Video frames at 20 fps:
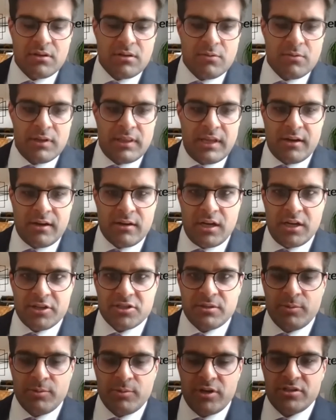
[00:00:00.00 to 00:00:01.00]
With our
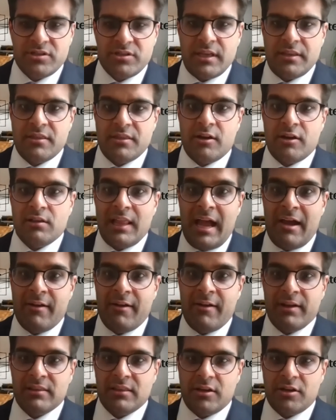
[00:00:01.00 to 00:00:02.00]
customers, that they're
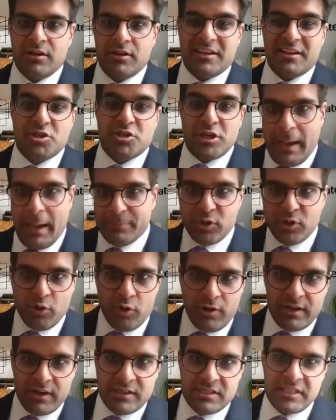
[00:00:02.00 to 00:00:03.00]
allowing their like chapter
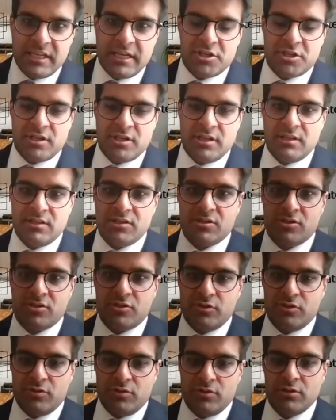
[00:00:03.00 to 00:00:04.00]
organizations
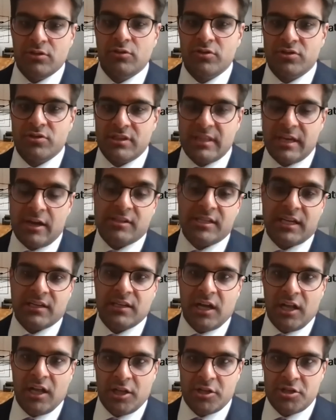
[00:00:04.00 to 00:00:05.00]
to use their
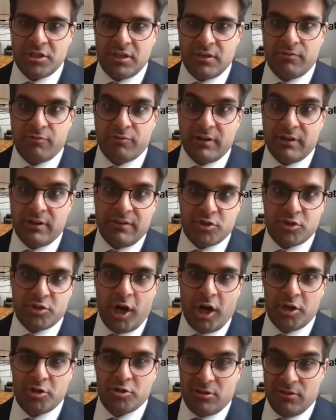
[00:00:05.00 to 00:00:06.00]
technology free of
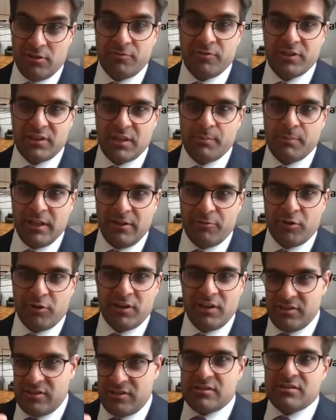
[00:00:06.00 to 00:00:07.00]
charge, or they'll foot the bill
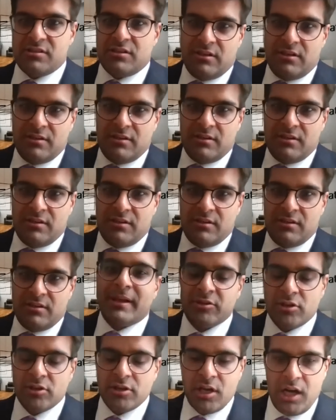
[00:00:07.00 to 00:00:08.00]
for it because it's an
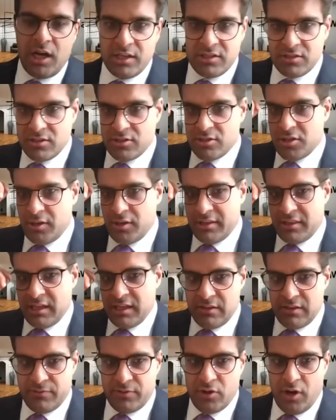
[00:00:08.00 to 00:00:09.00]
incremental cost. So I
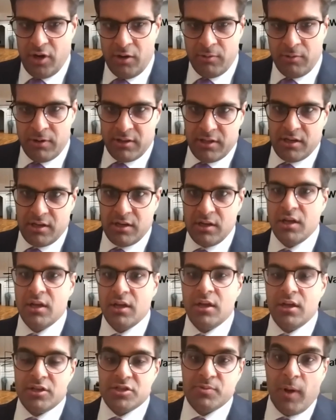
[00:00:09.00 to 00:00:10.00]
think if you are one of the
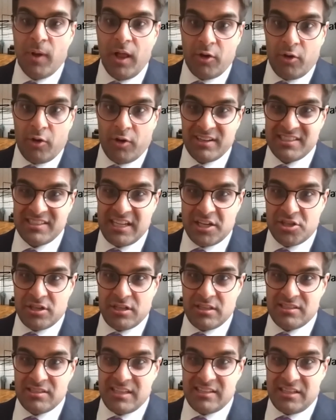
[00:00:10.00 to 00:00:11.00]
smaller
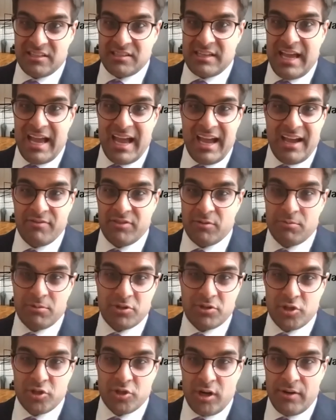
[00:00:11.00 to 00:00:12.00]
organizations that doesn't have the
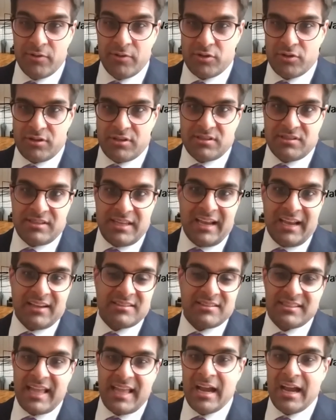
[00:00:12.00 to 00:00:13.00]
reserves or the
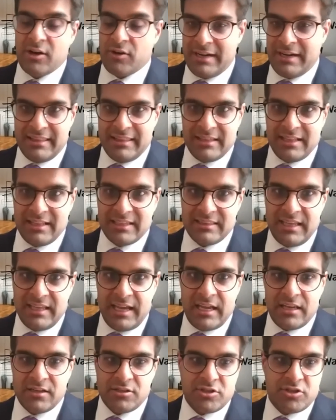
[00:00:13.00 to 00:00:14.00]
tech stack or anything like
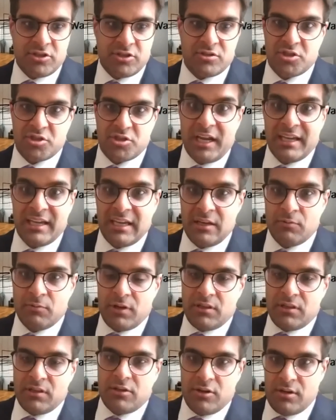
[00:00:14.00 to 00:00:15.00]
that, just check in
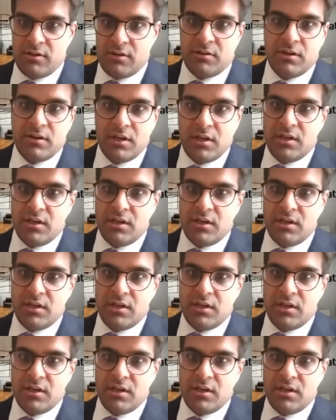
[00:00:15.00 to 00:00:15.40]
with your